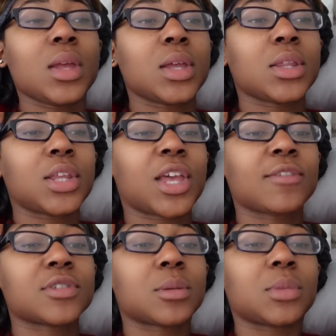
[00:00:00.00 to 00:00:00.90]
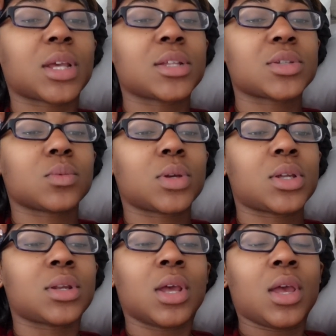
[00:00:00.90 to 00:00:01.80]
And they have some nights
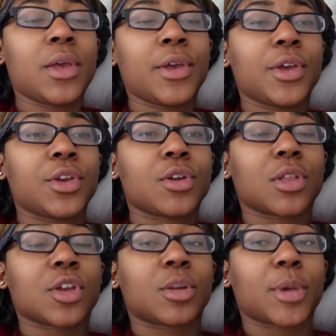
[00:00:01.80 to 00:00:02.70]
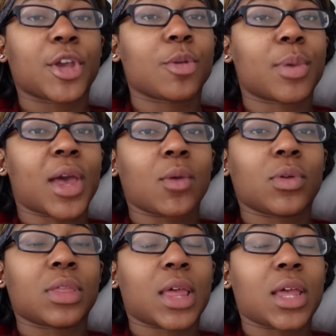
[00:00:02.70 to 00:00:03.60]
when you're only going to make your bag
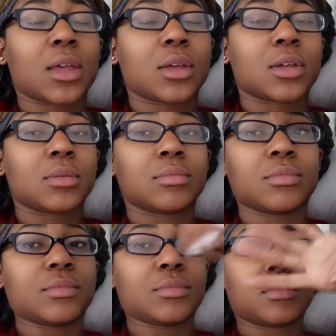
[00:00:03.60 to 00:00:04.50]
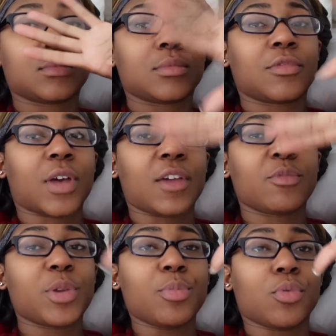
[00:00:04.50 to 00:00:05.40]
with like five
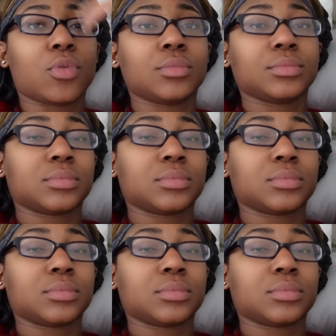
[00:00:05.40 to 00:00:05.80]
people.